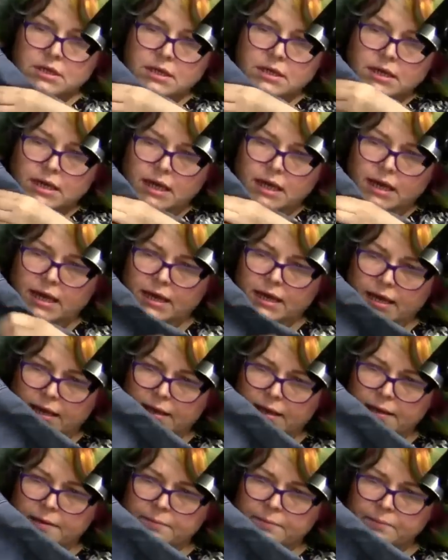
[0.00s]

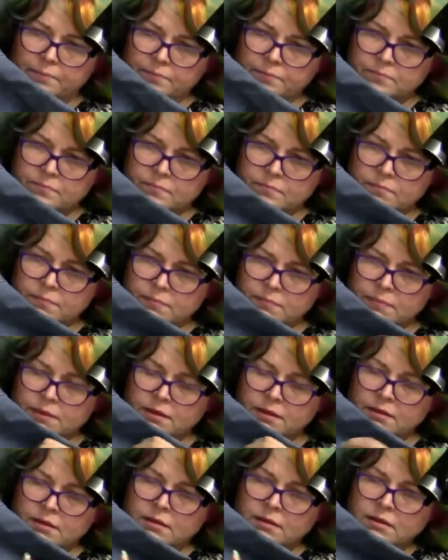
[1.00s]
Um,
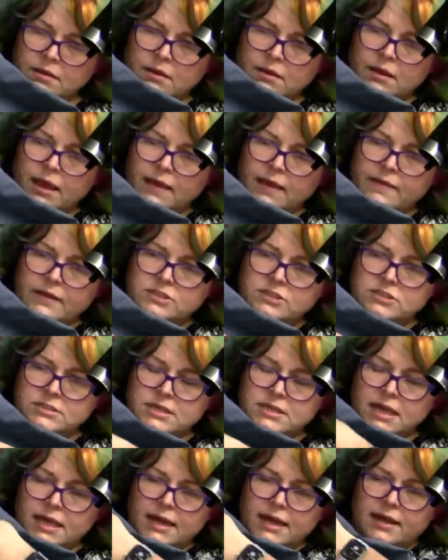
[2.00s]
and they just
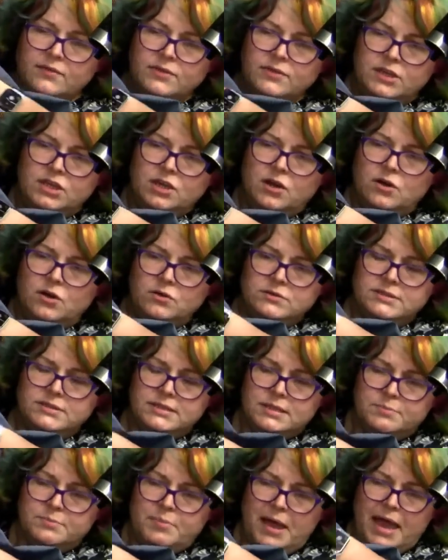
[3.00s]
cut out the yokes in the
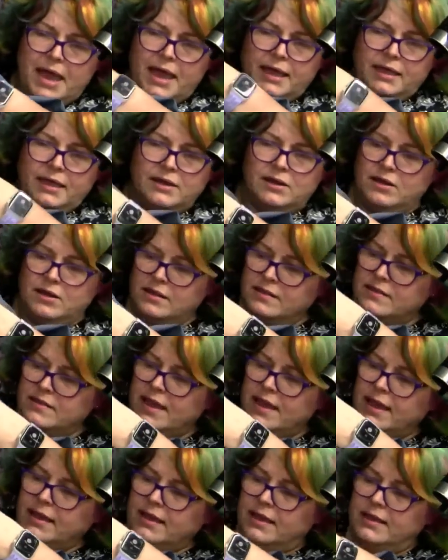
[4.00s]
back and all
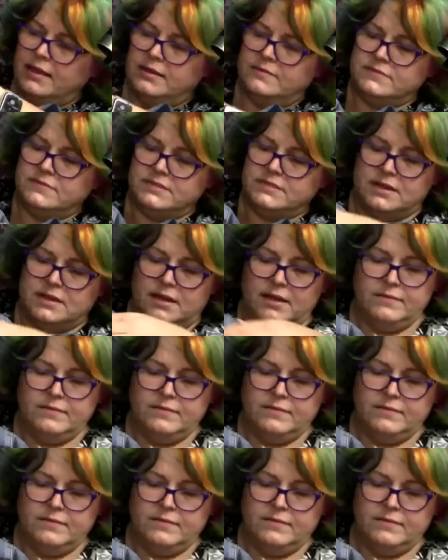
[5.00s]
that kind of stuff.